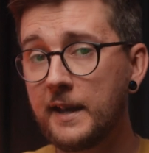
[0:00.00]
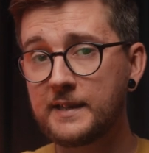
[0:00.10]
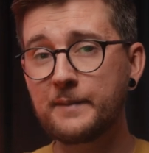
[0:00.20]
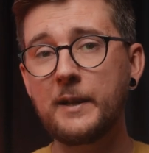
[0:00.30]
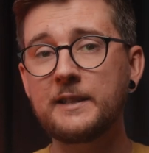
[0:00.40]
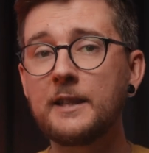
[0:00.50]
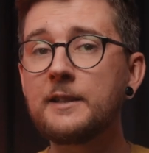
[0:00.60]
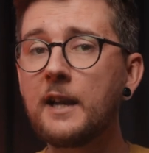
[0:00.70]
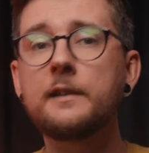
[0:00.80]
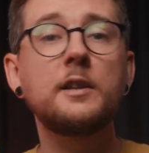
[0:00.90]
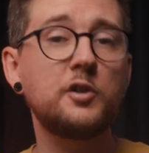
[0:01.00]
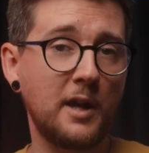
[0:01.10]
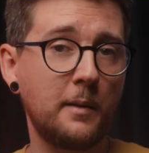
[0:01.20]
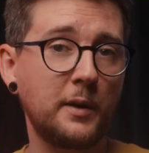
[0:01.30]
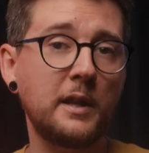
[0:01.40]
expected that the
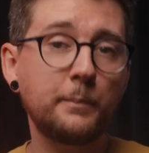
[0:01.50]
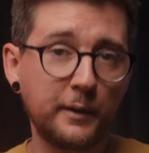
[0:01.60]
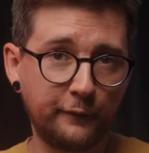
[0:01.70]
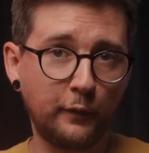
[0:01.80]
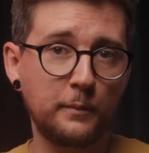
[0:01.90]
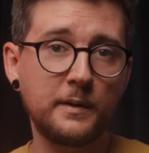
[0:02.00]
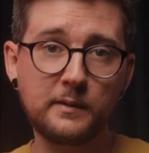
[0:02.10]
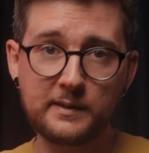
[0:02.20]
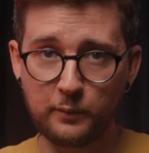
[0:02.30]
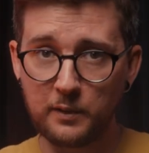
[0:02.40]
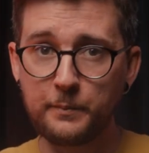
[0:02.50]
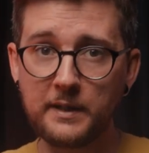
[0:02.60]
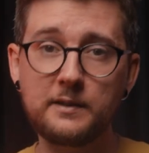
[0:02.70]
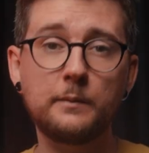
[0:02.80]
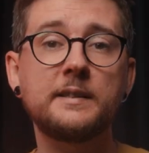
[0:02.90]
jump in performance will
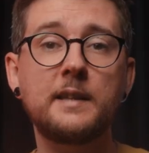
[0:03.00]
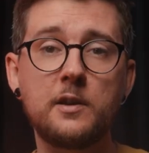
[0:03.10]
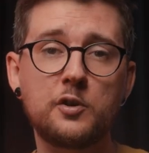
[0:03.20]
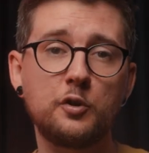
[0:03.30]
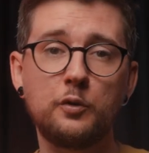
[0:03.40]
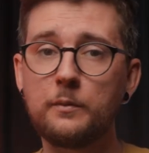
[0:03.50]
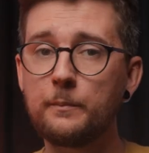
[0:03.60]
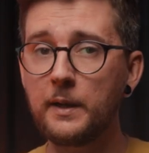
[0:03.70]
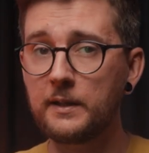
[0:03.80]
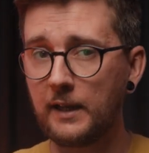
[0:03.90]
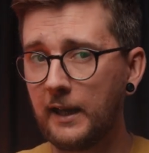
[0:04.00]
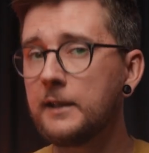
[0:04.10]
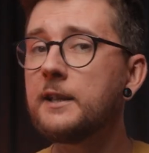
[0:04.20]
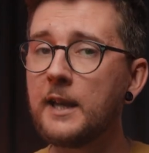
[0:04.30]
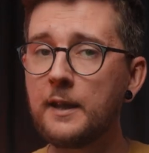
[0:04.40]
be substantial, but
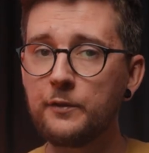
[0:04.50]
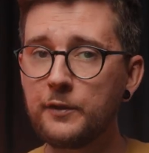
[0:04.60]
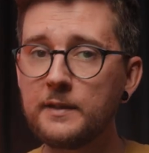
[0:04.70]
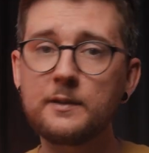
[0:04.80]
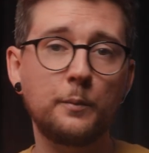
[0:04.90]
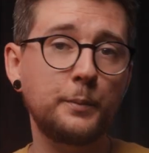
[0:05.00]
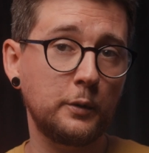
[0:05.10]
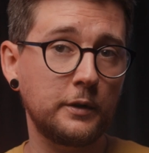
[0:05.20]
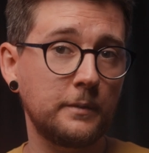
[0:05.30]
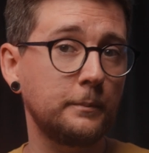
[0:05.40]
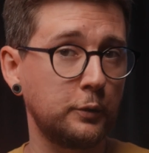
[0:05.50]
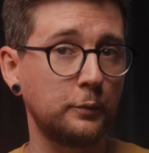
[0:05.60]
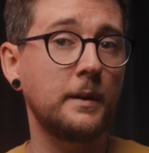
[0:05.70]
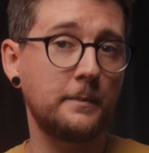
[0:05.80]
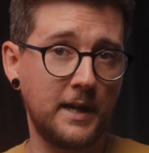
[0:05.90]
in the end this computer blew
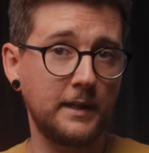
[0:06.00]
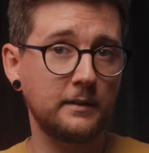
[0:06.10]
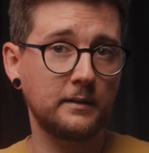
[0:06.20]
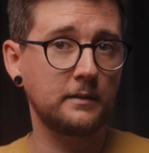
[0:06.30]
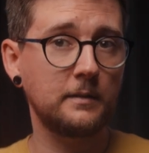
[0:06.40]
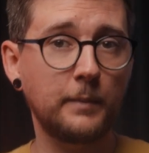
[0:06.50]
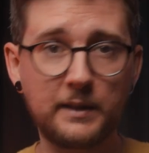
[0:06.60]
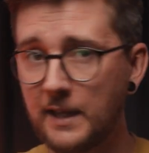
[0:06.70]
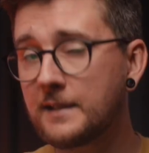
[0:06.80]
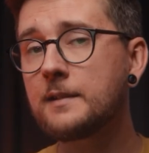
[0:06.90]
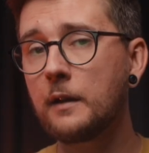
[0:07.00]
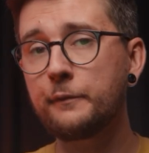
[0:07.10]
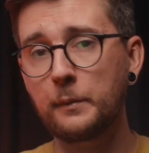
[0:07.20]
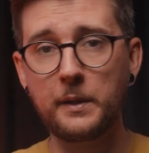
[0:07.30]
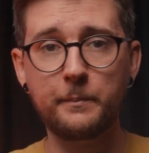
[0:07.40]
my mind. But let's start from the